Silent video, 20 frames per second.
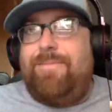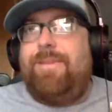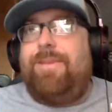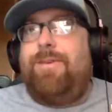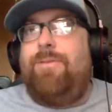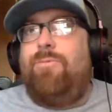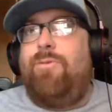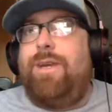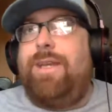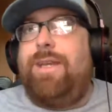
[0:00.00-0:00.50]

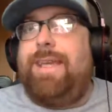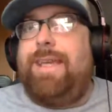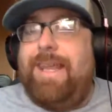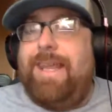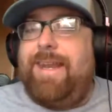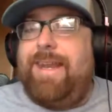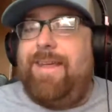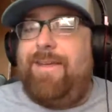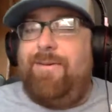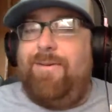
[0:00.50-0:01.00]
You wouldn't get
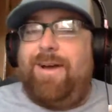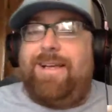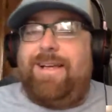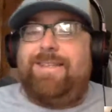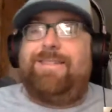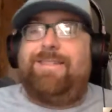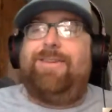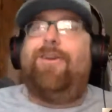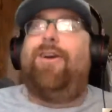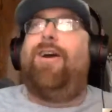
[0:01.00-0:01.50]
it
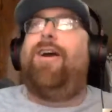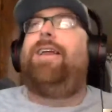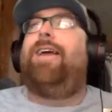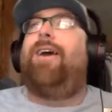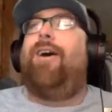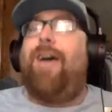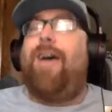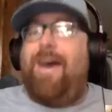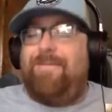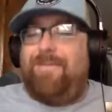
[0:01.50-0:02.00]
otherwise. You already
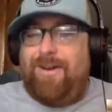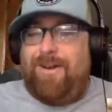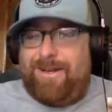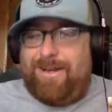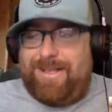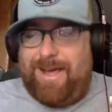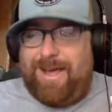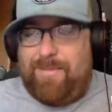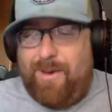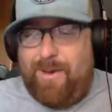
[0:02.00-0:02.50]
are having a
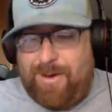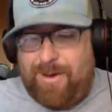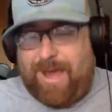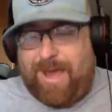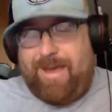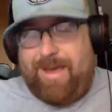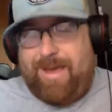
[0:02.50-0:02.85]
hard time. Okay.